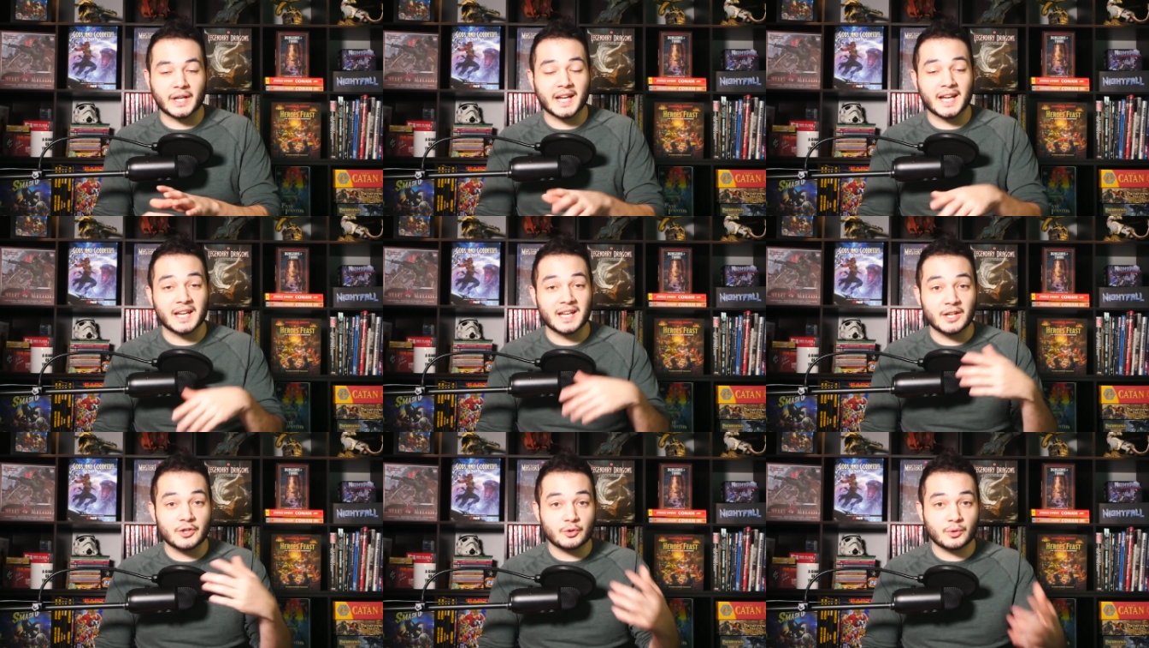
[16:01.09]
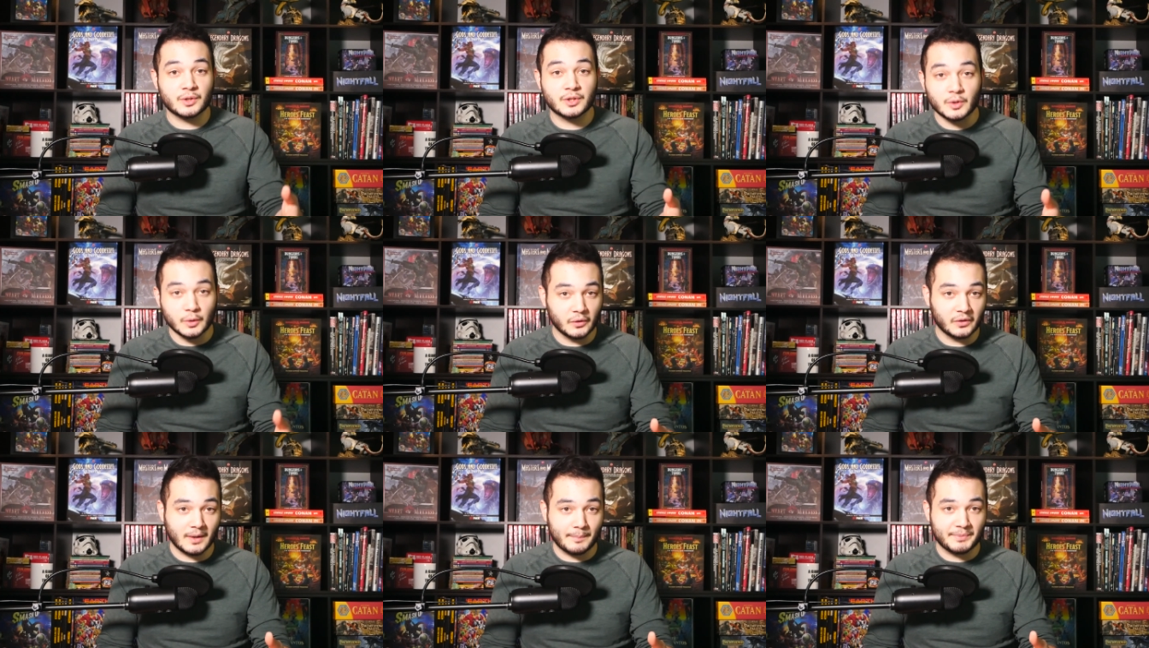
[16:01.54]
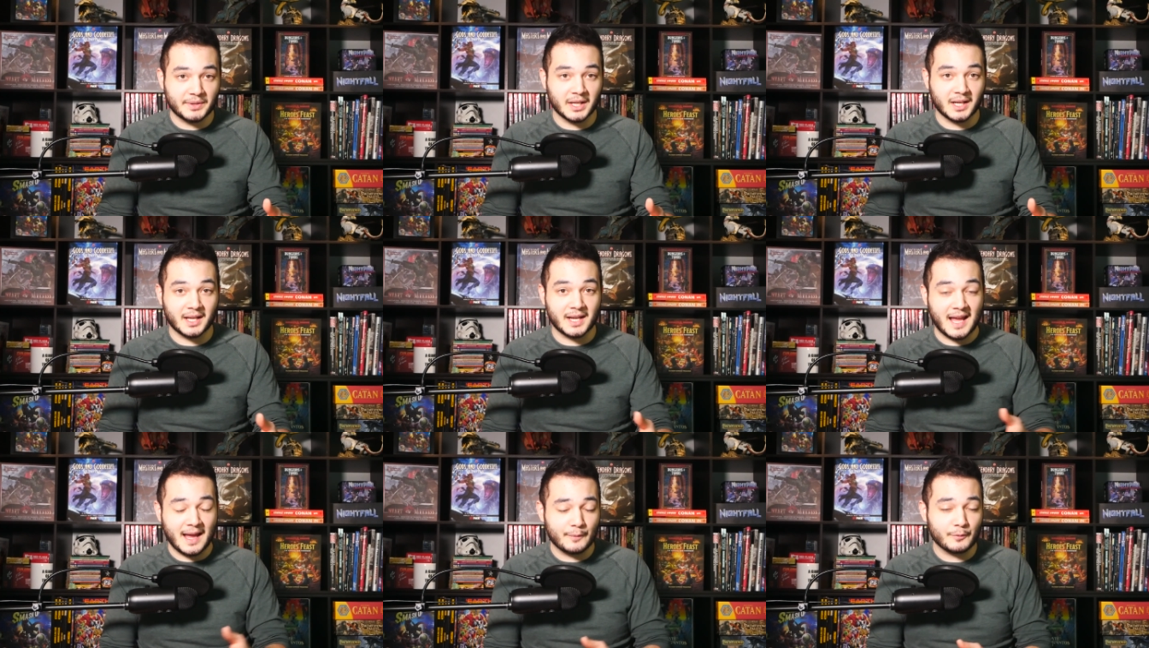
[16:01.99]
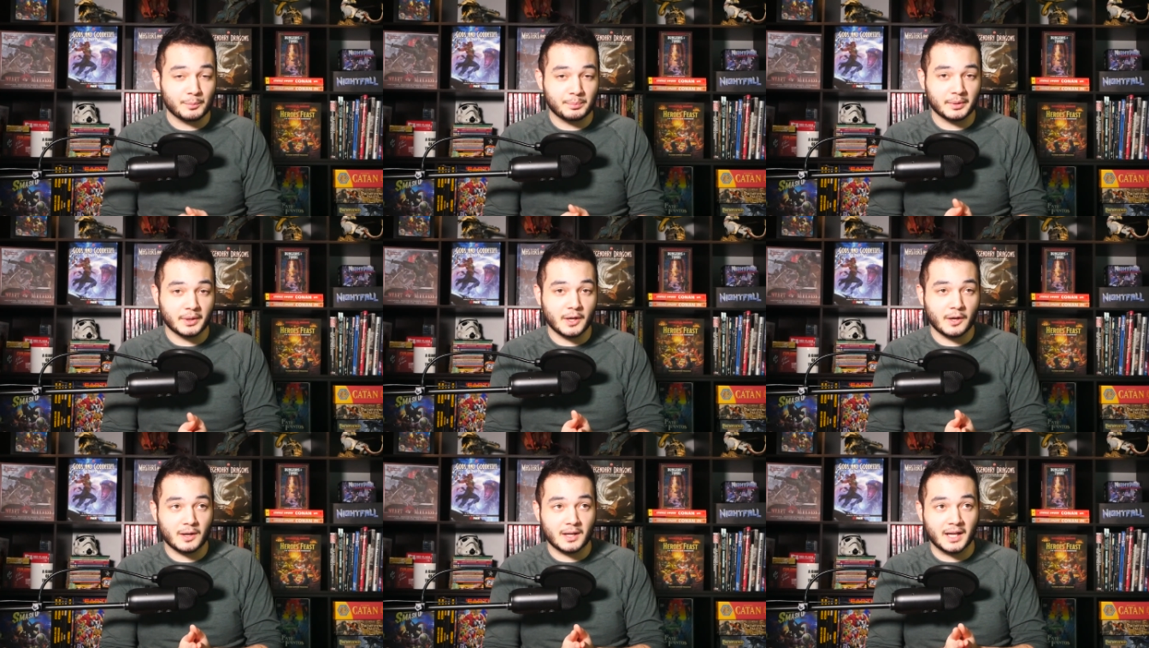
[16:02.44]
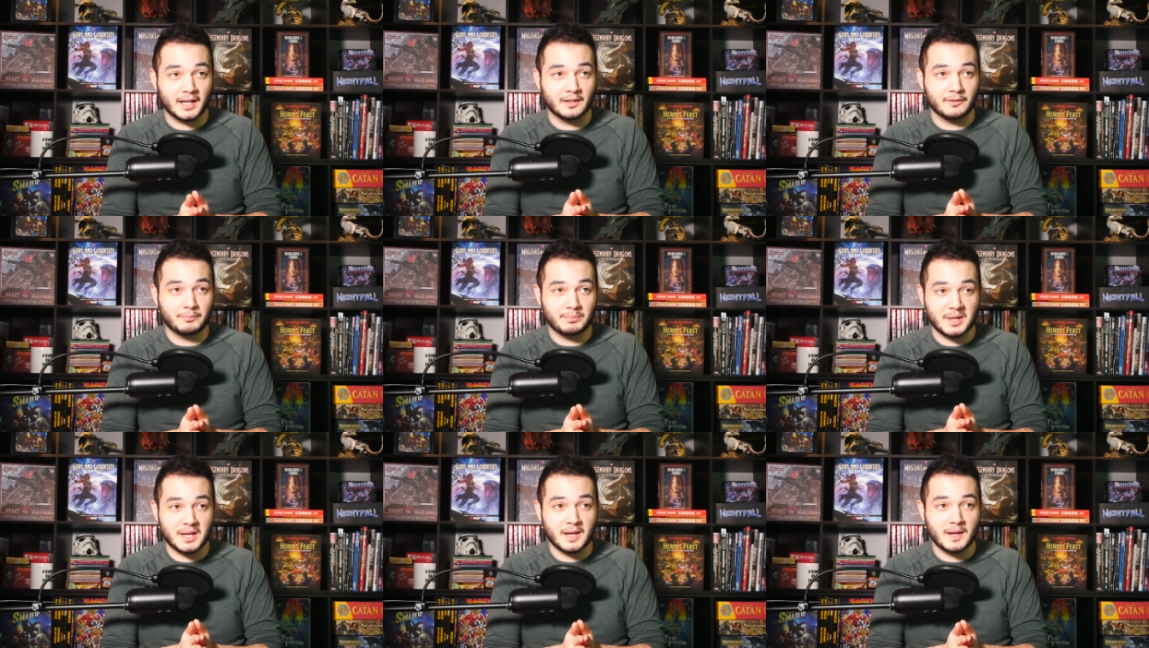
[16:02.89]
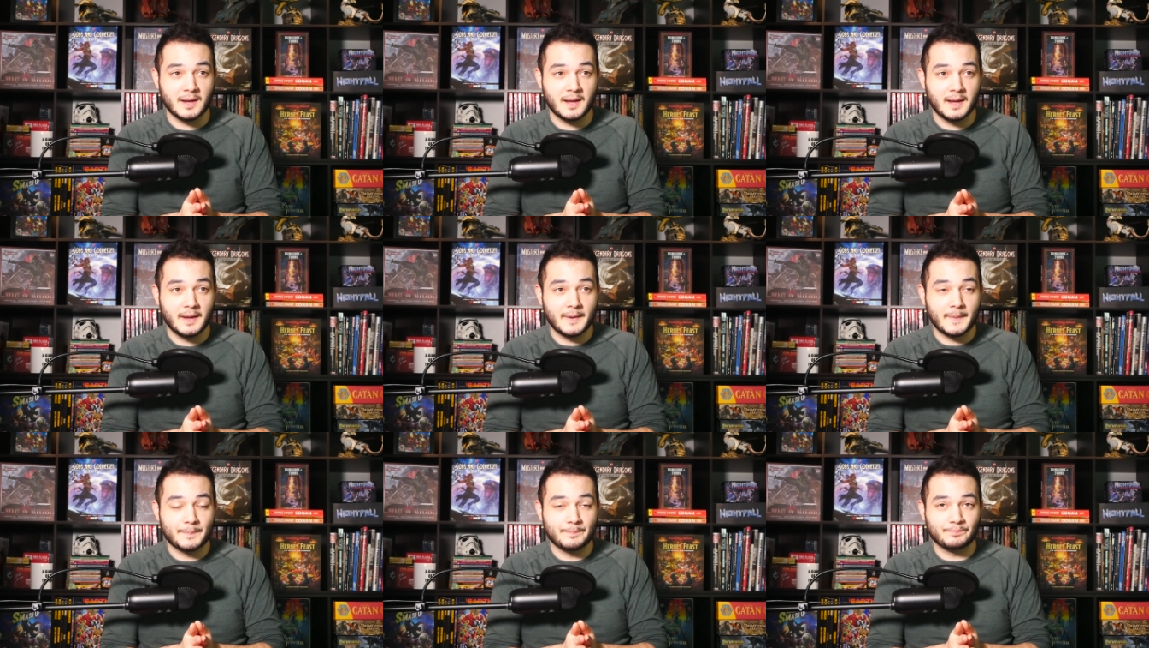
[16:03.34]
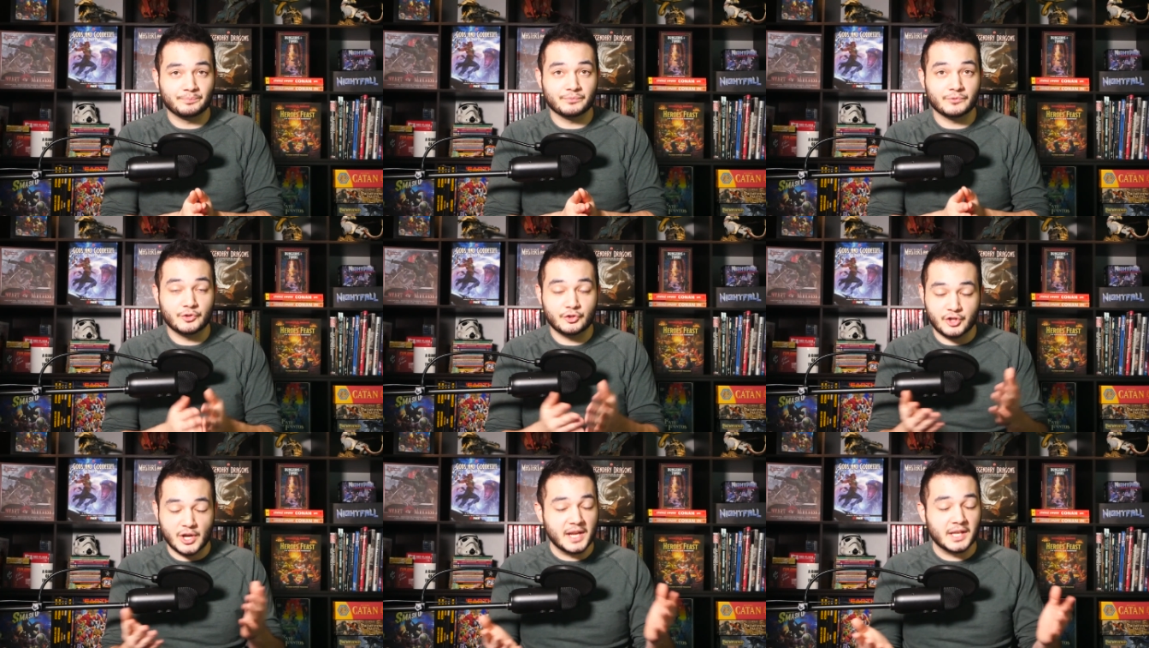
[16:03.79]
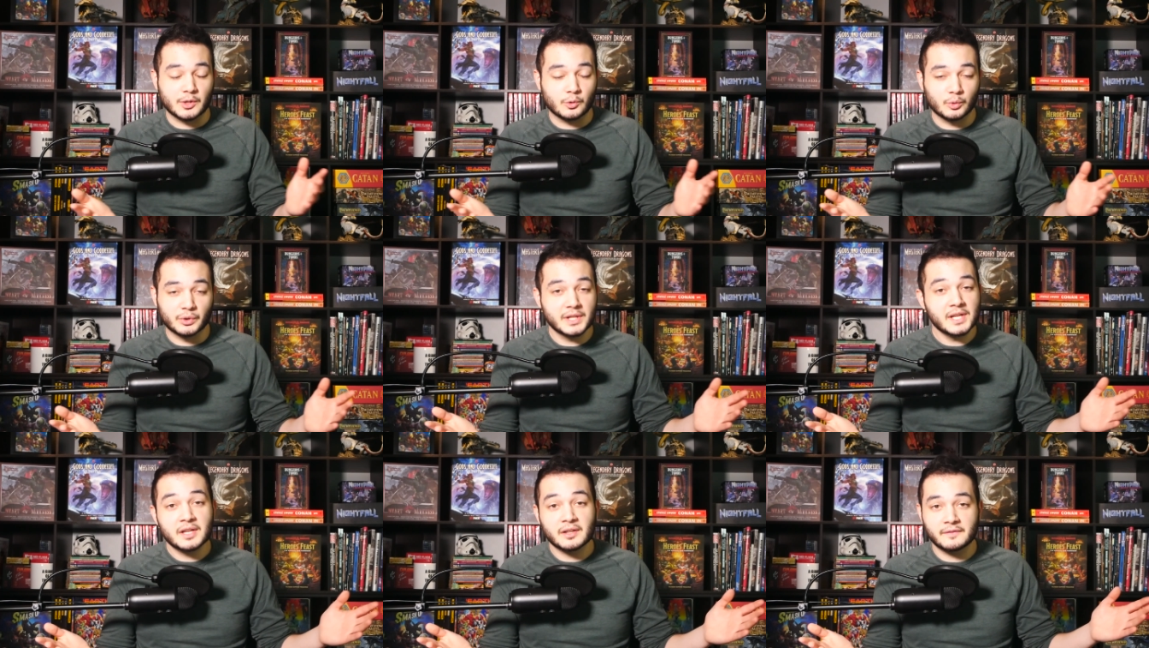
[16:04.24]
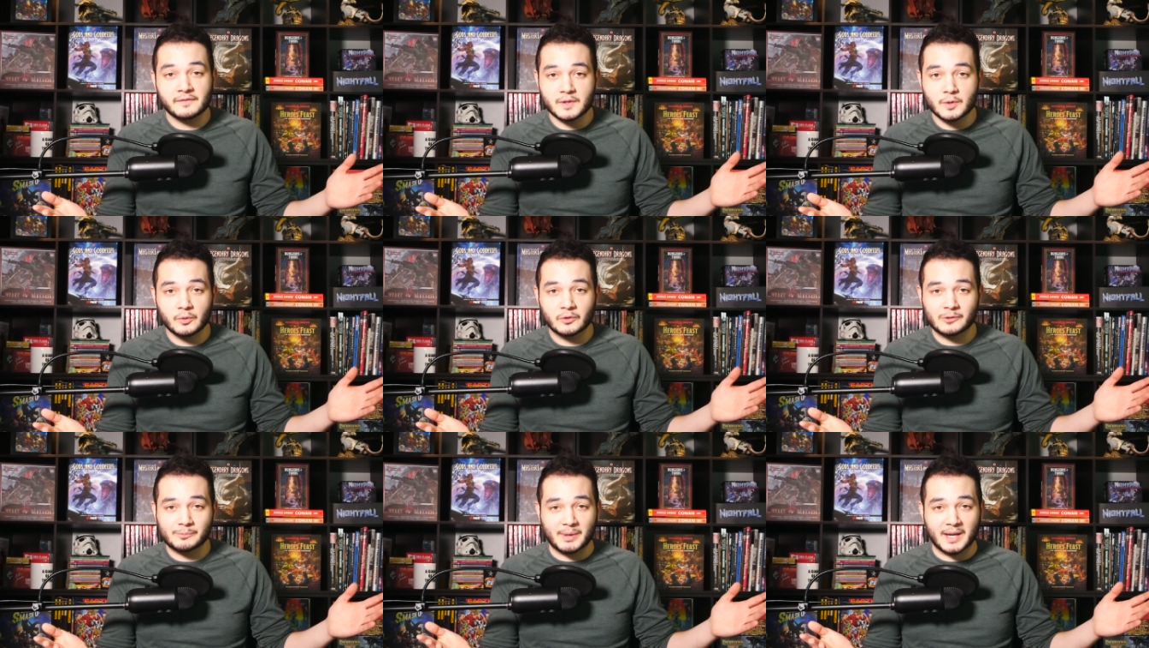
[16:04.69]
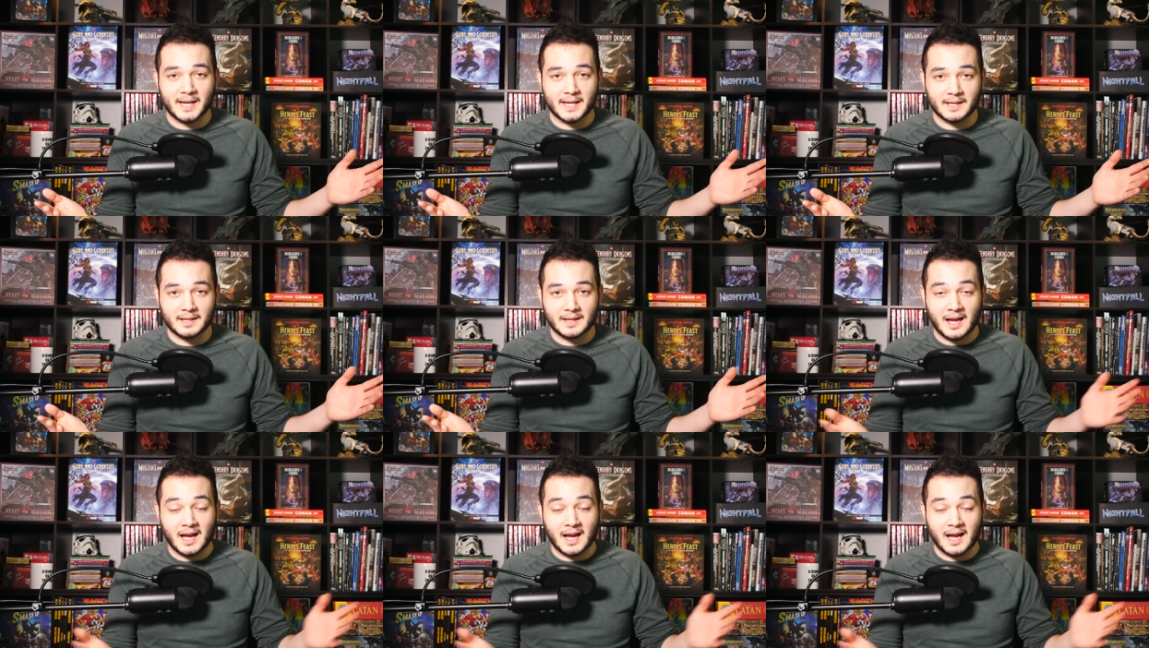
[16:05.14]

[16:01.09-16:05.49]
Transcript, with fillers: that I can introduce something and have a player kind of be genuinely confused by it.